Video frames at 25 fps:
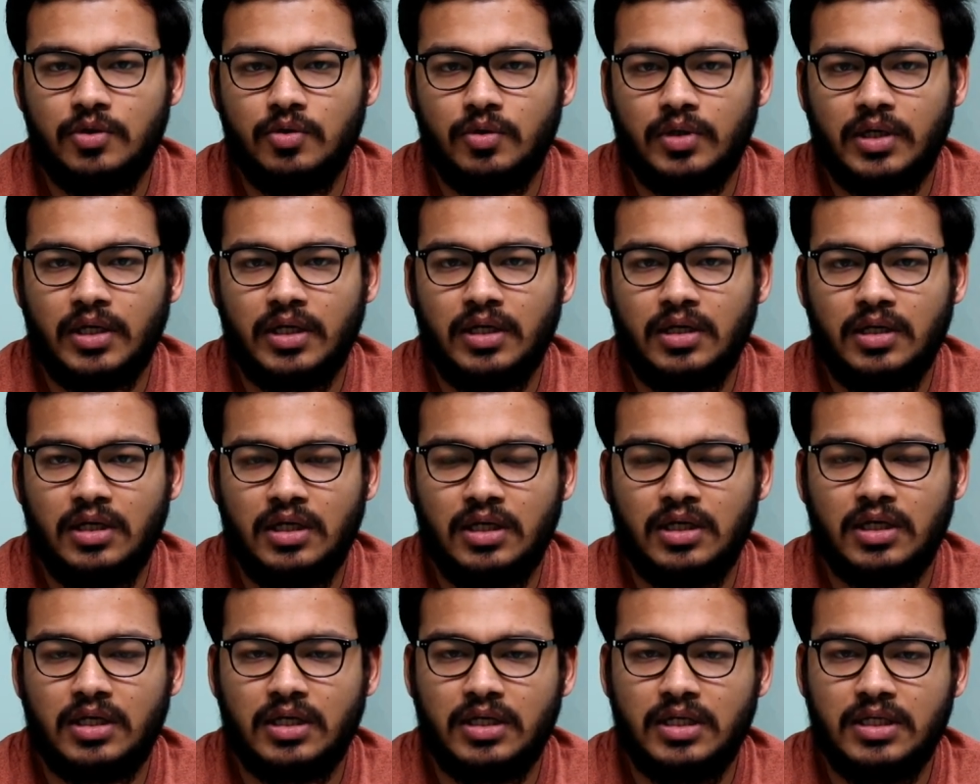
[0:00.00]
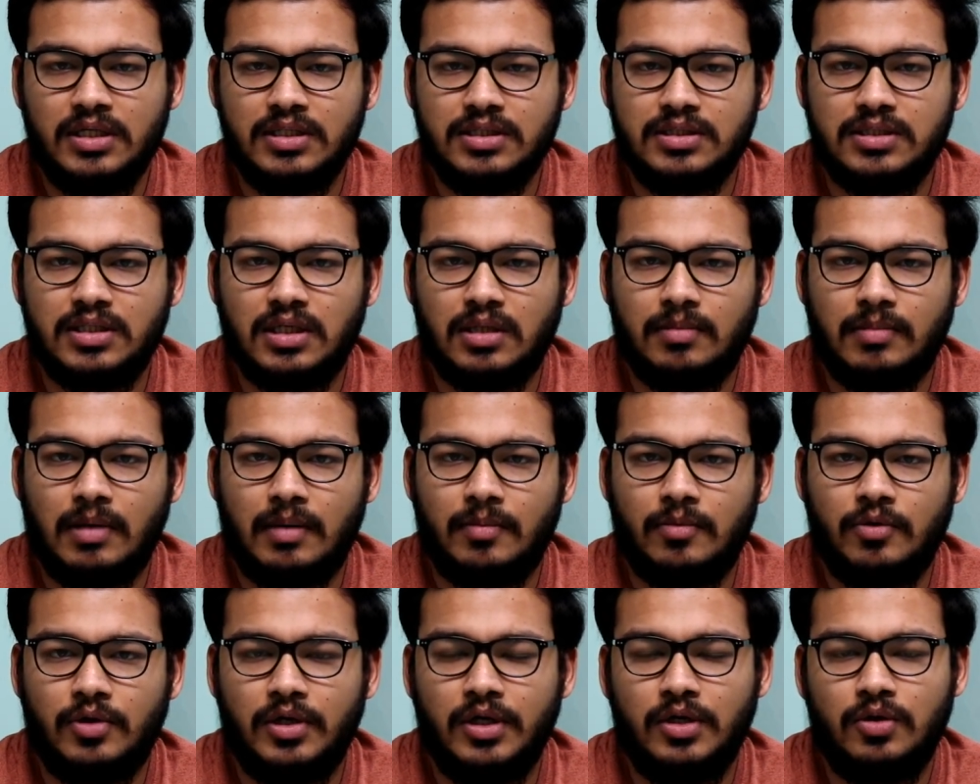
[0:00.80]
you can increase the
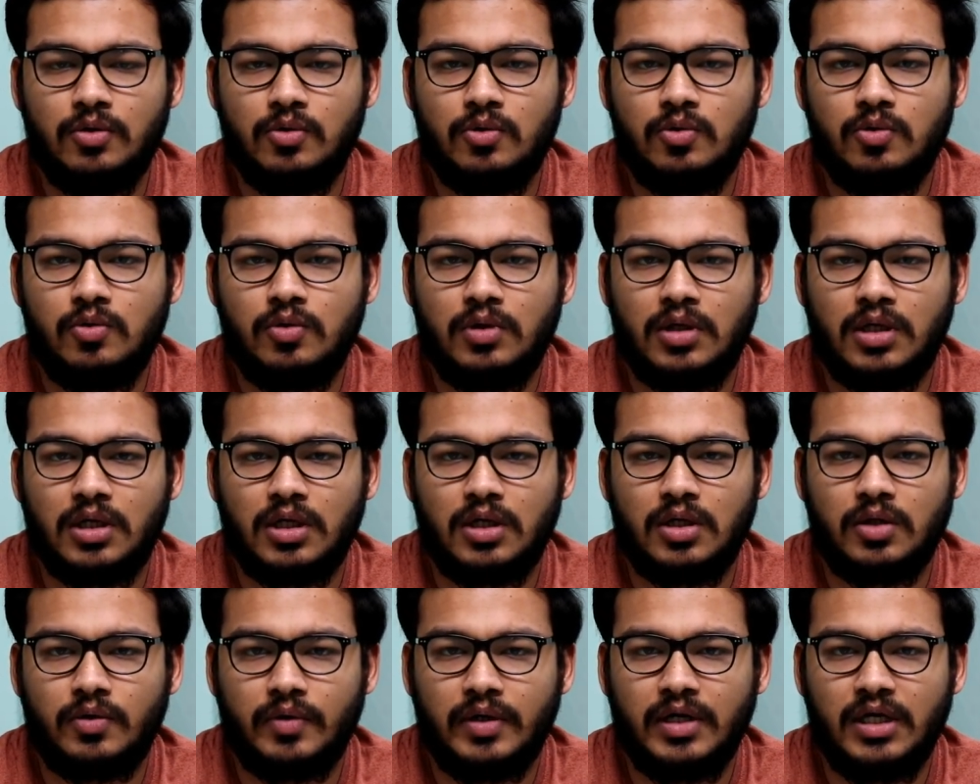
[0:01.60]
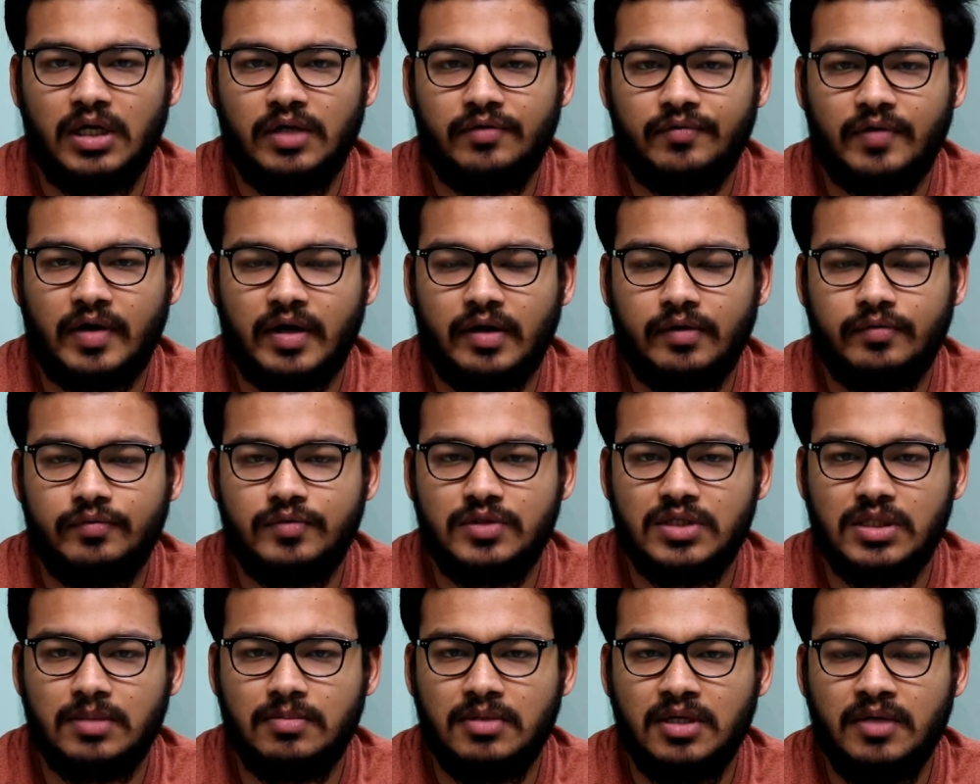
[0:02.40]
memory to 25
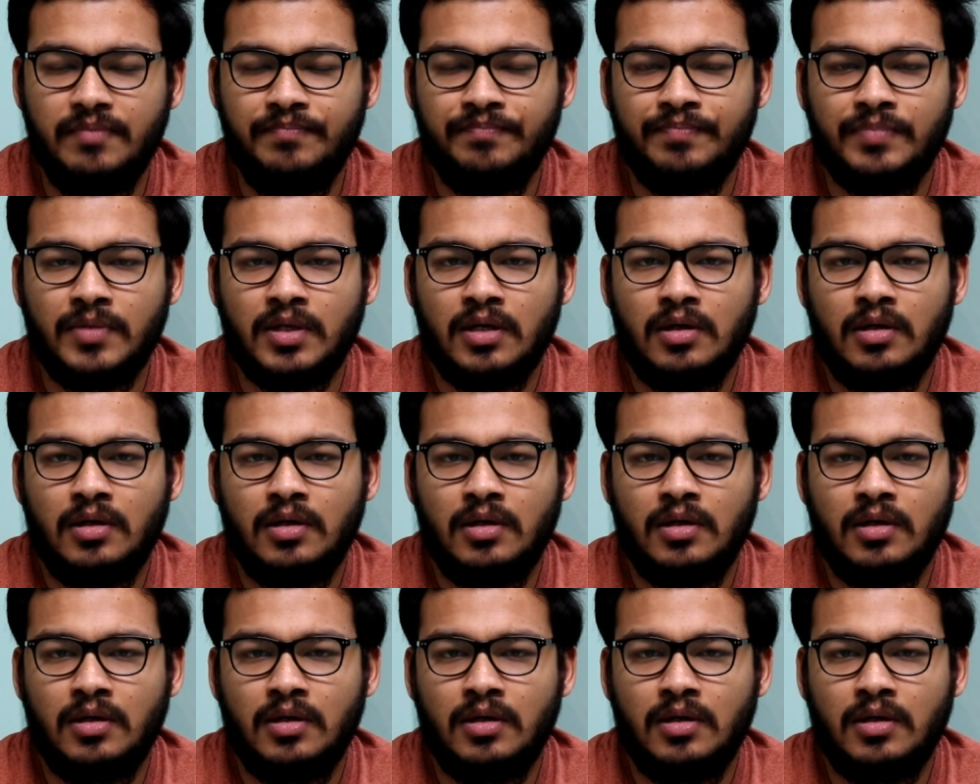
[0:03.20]
GB.